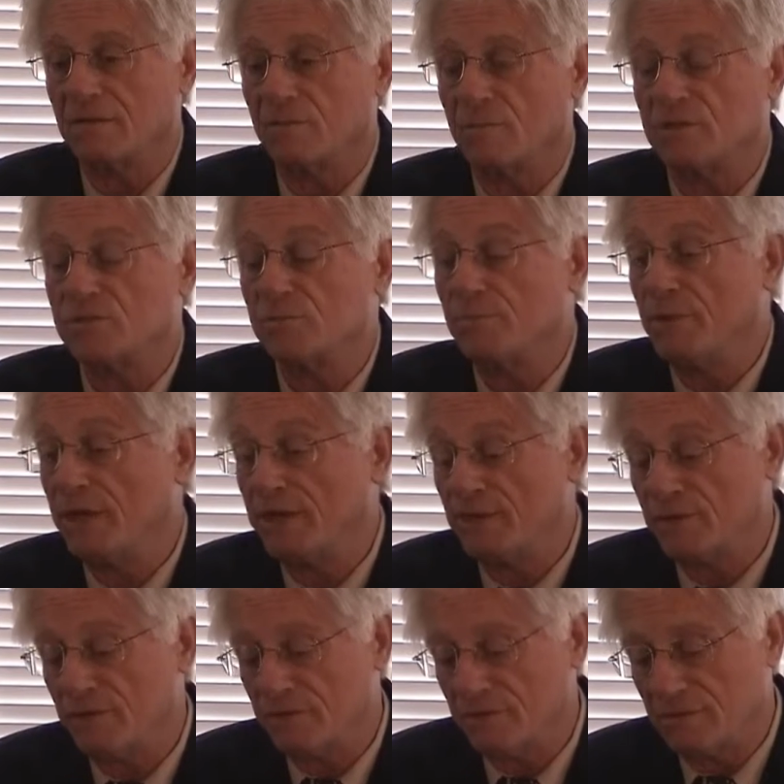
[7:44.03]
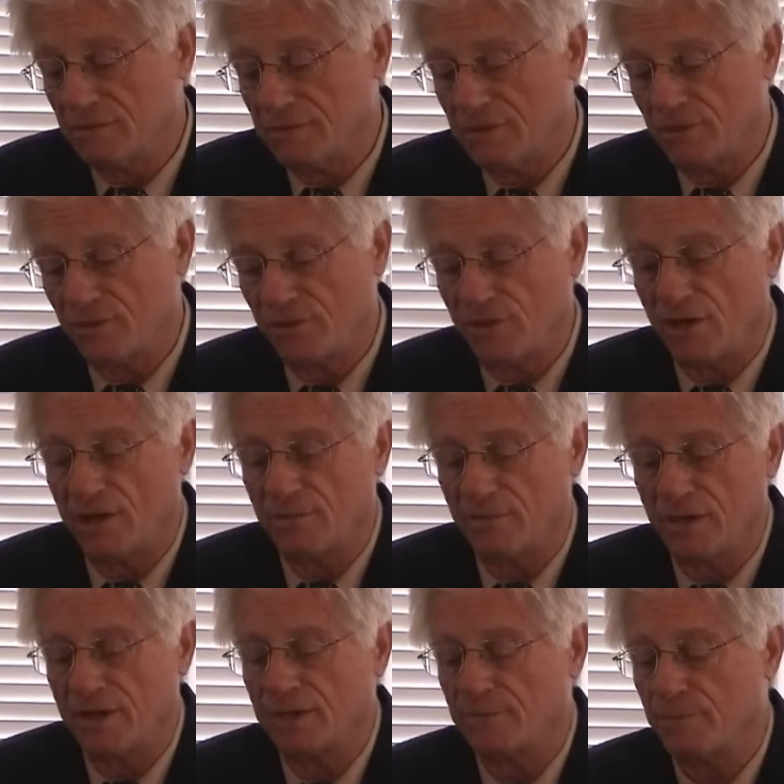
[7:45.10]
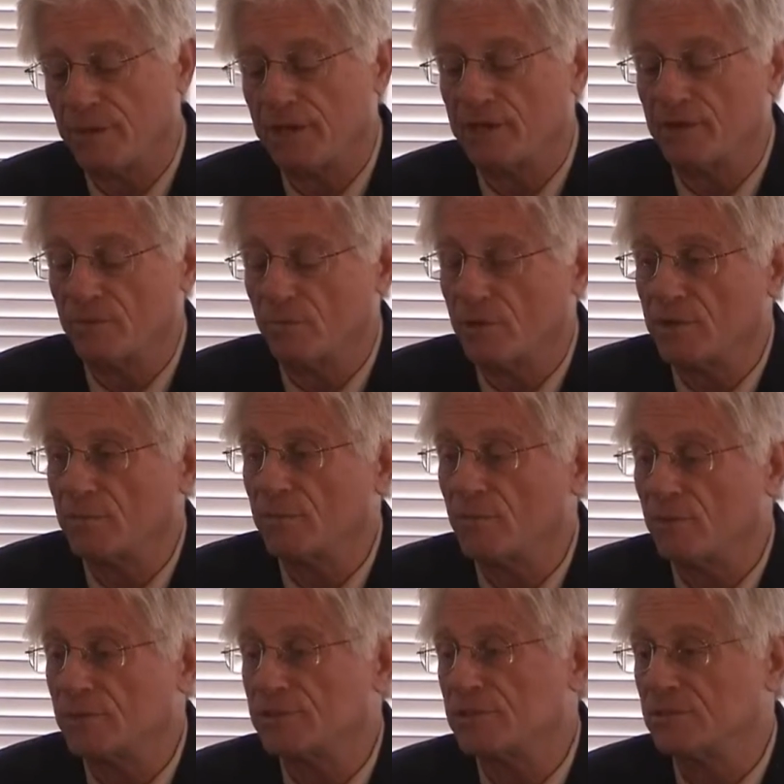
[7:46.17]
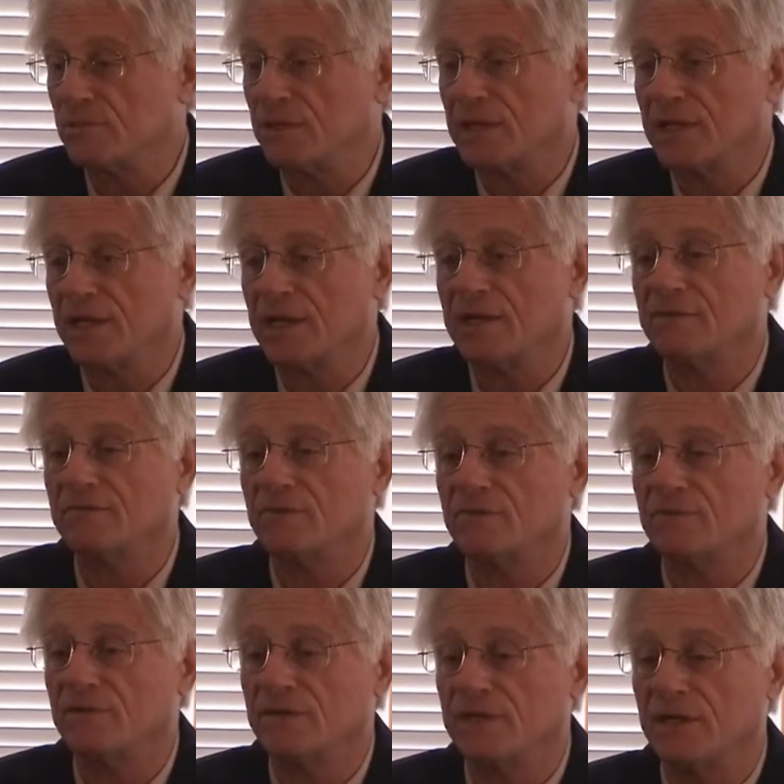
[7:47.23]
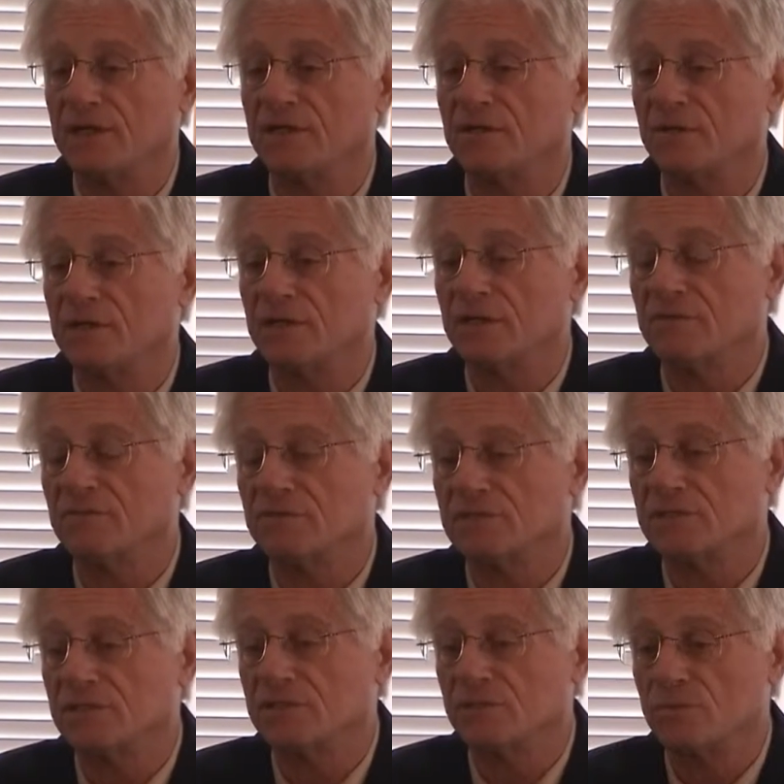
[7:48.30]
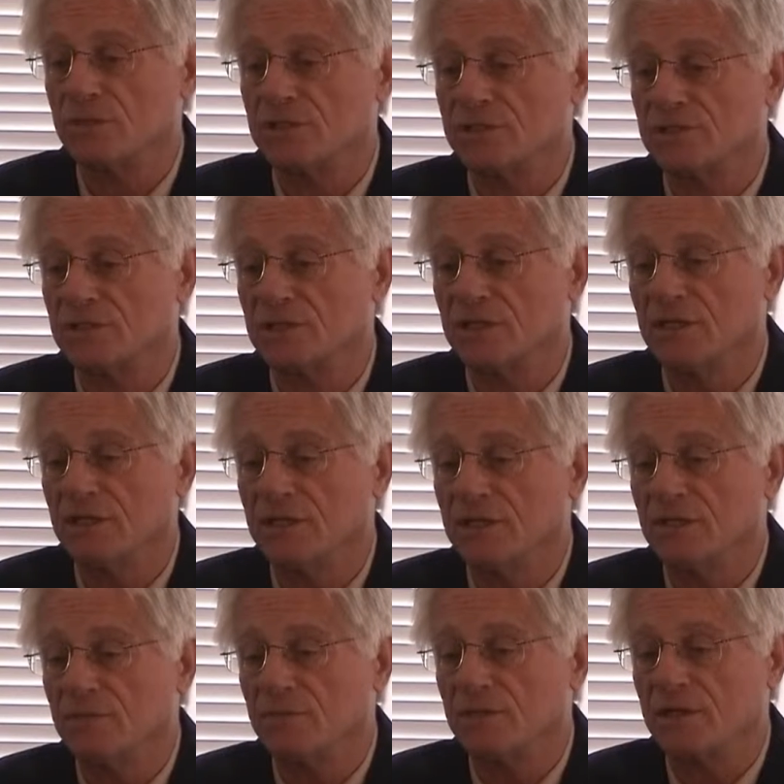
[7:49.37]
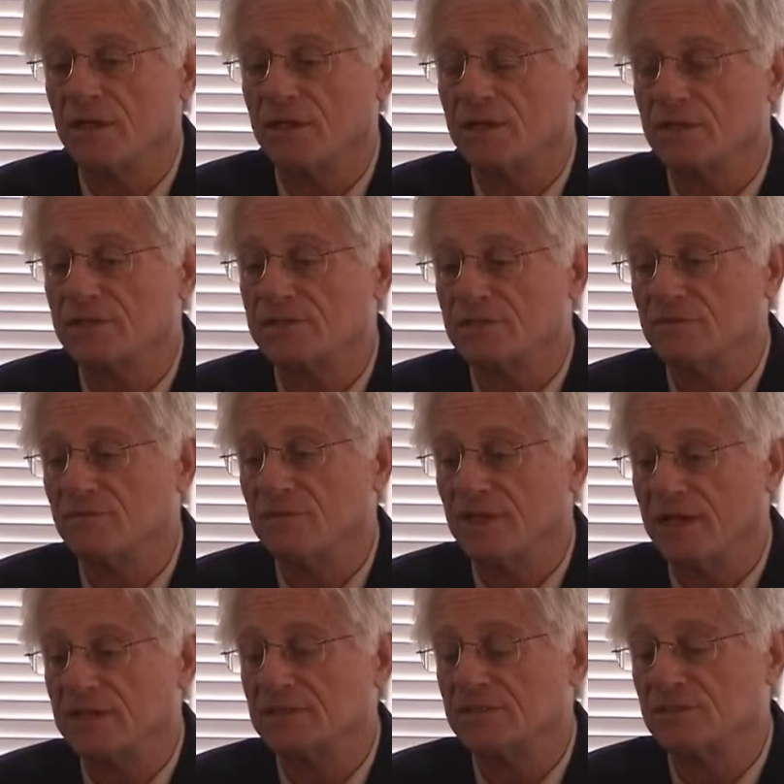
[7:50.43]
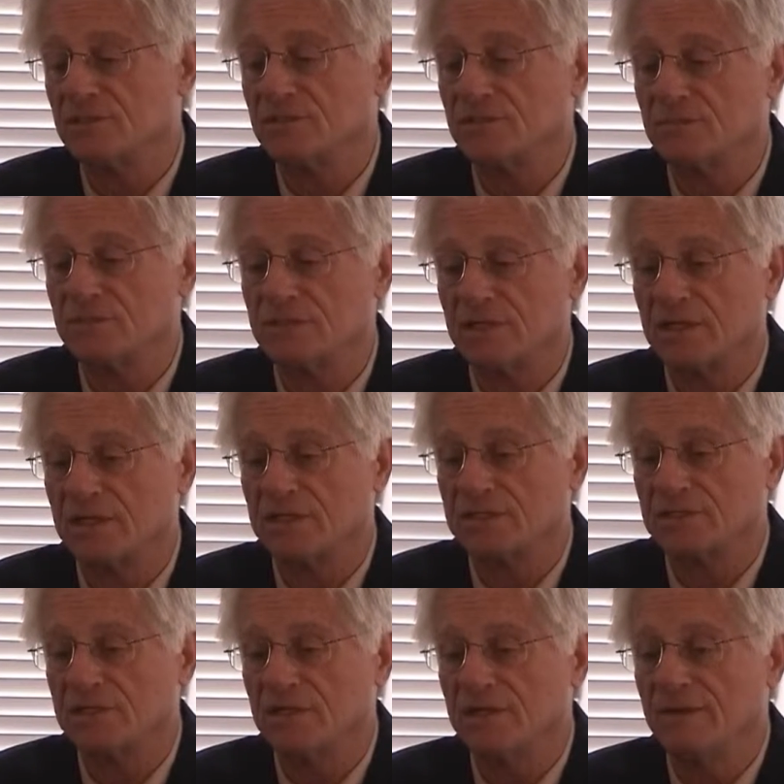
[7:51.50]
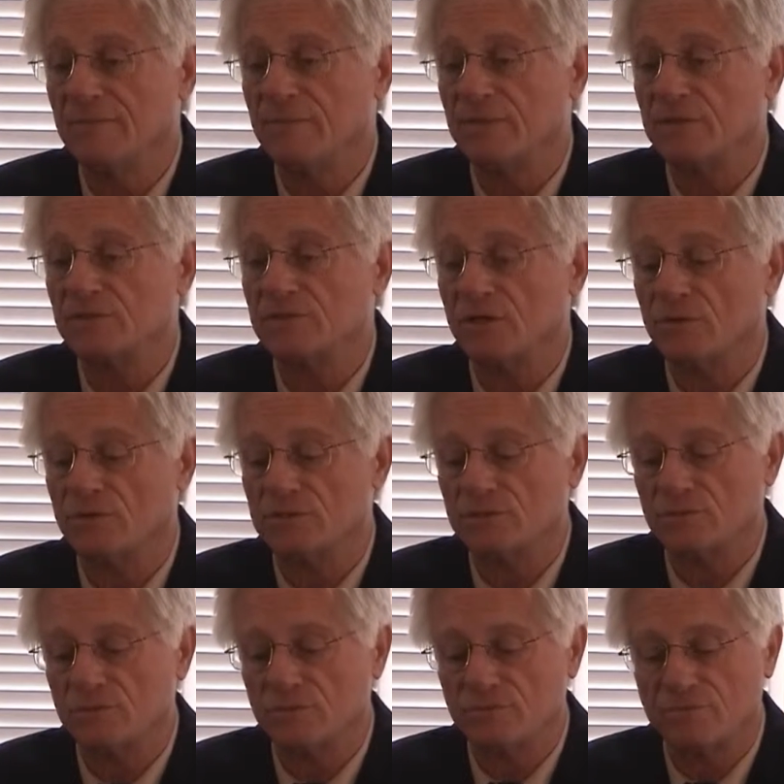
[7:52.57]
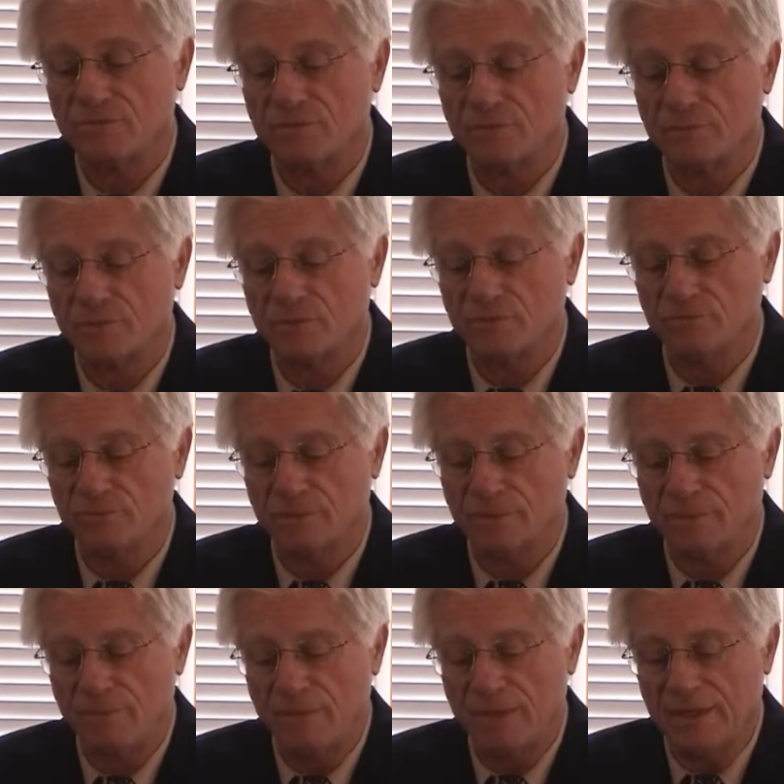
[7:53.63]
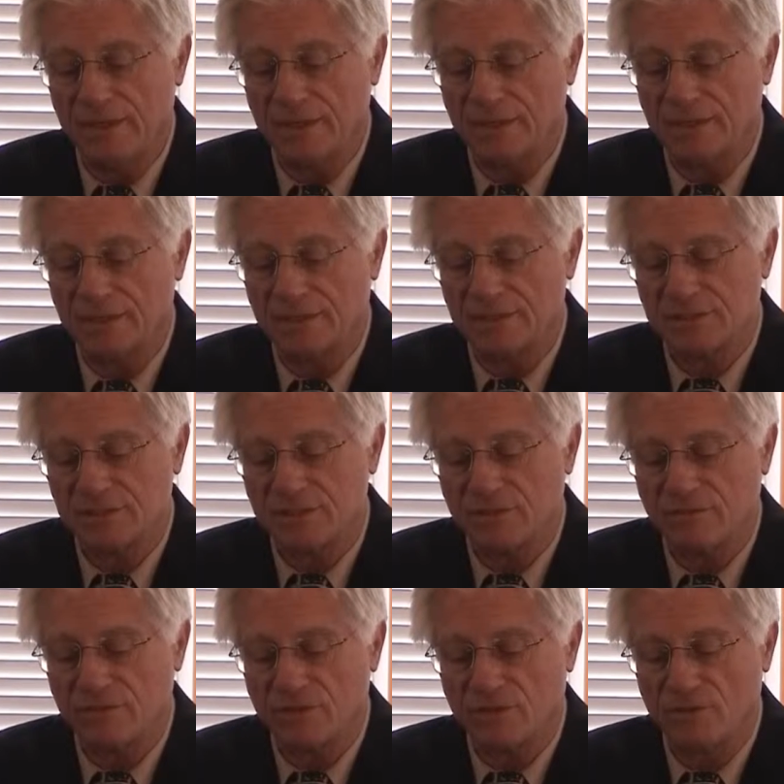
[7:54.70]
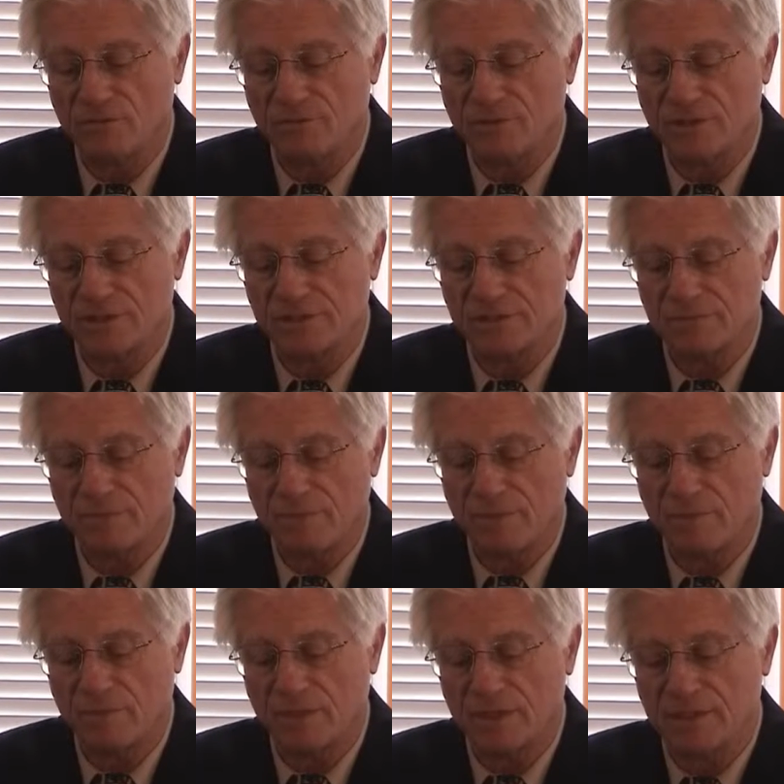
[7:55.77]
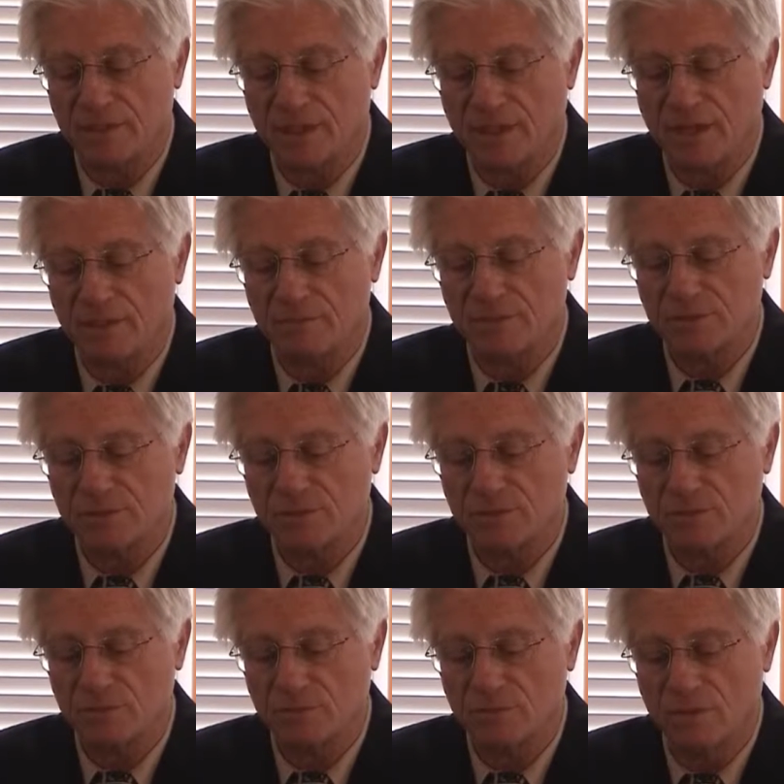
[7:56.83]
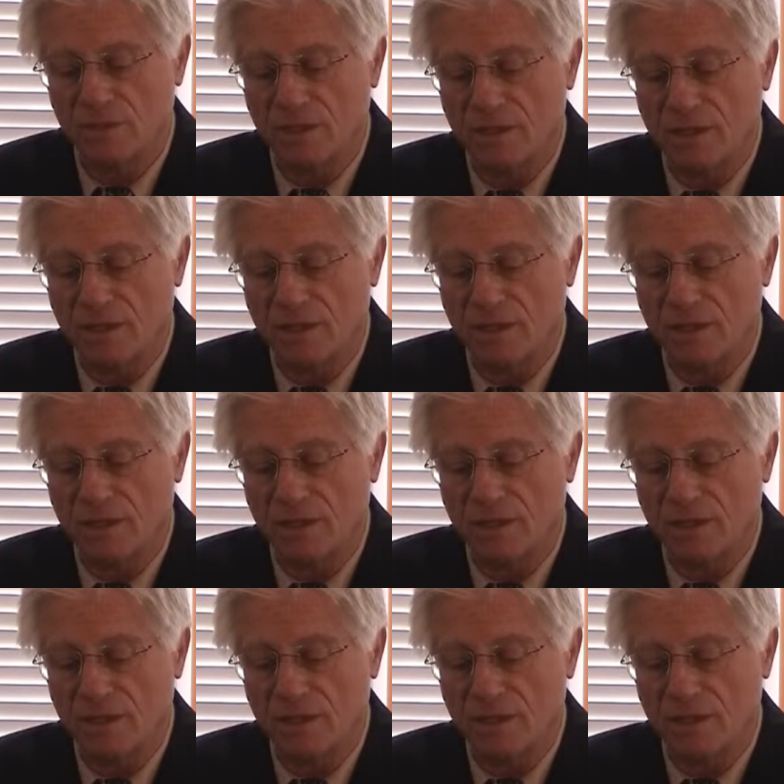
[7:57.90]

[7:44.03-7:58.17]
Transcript: much better a thought pattern one person may have over another in a given situation. Regardless of that circumstance, there's always room for improvement. And I think it's difficult for us many times to